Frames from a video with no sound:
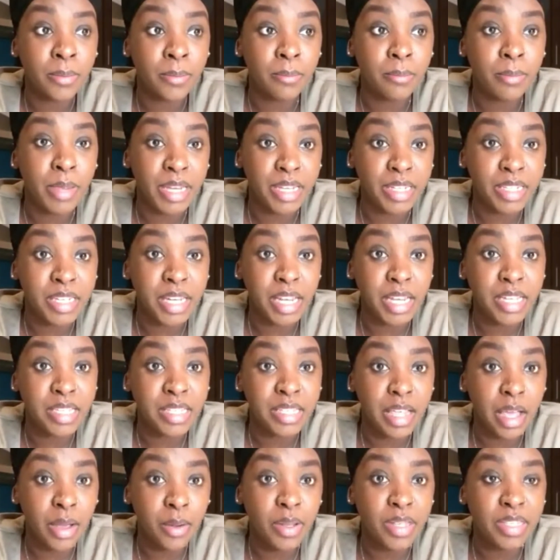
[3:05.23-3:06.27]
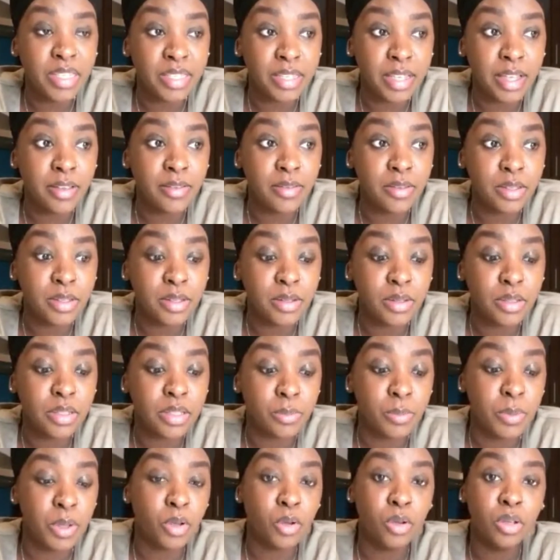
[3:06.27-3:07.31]
mentors ourselves,
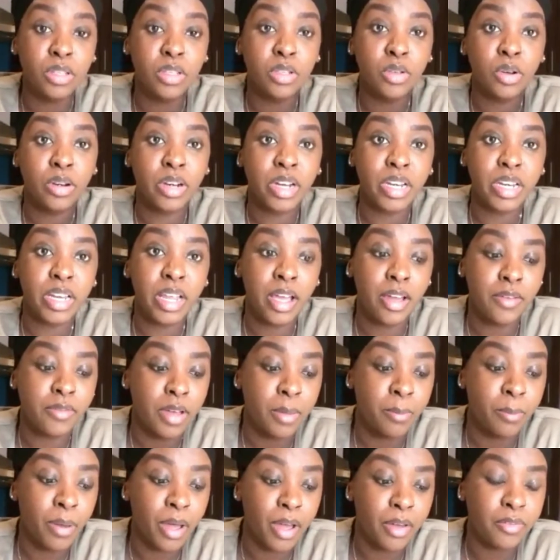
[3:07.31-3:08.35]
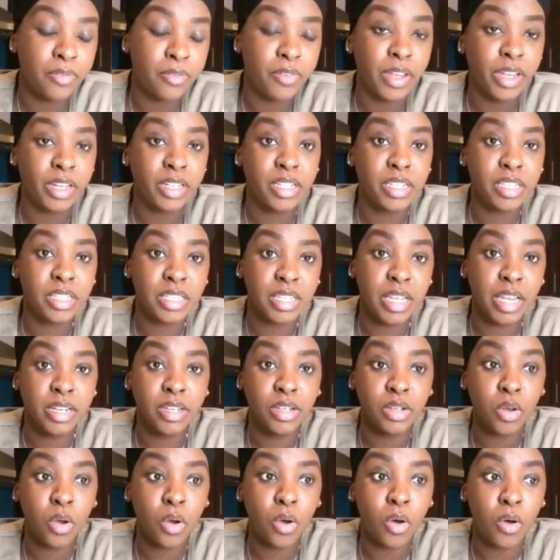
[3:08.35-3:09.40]
because they already have a perfect
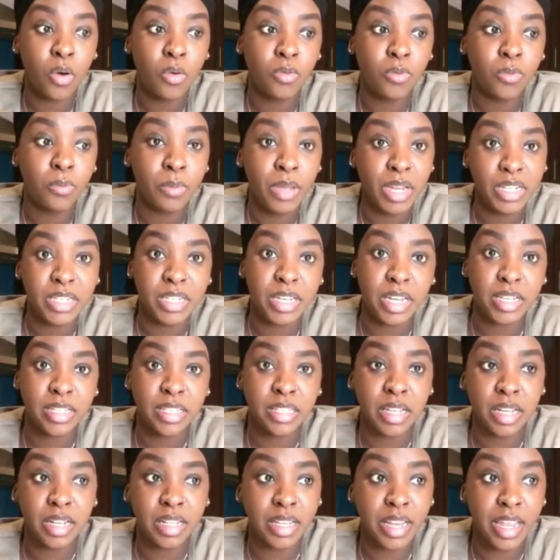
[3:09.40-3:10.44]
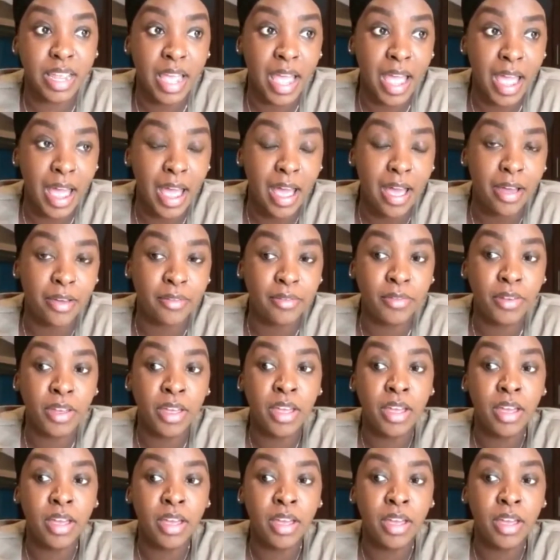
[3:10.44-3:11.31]
set of mentors that they have